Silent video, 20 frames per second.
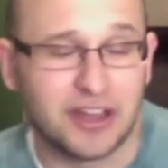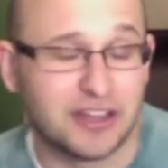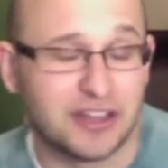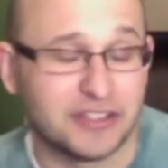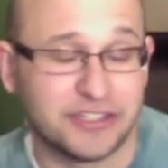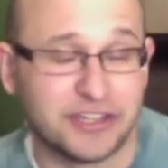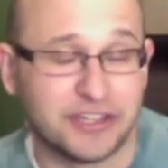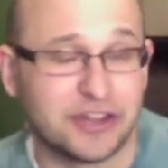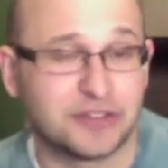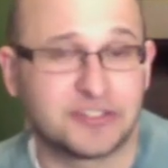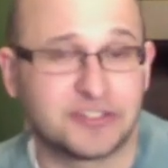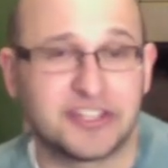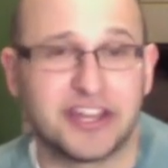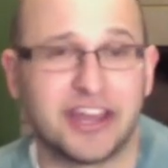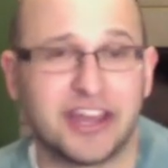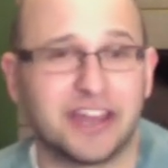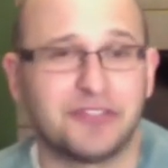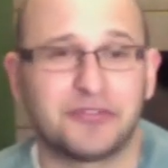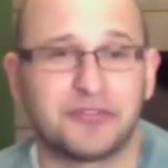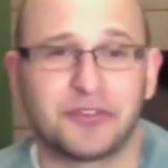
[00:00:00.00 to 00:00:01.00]
you know,
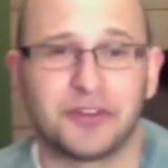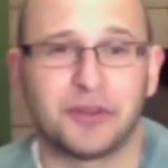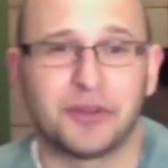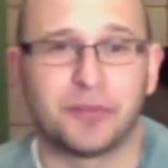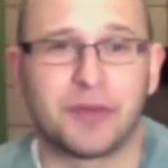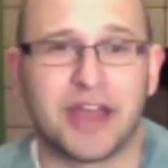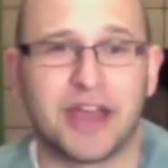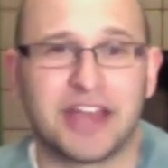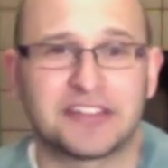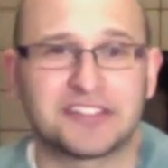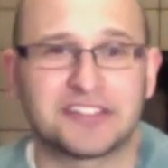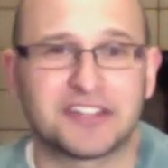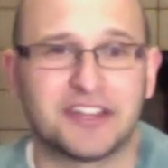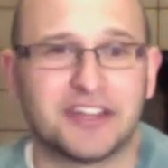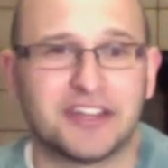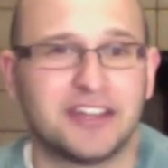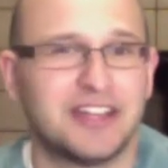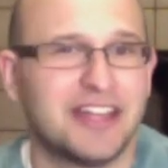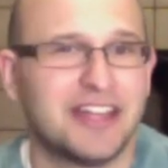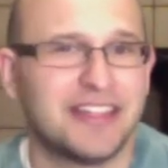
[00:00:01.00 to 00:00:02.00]
tonight for
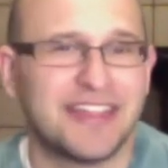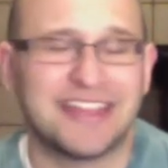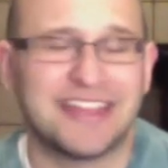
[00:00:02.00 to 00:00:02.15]
Nebraska. They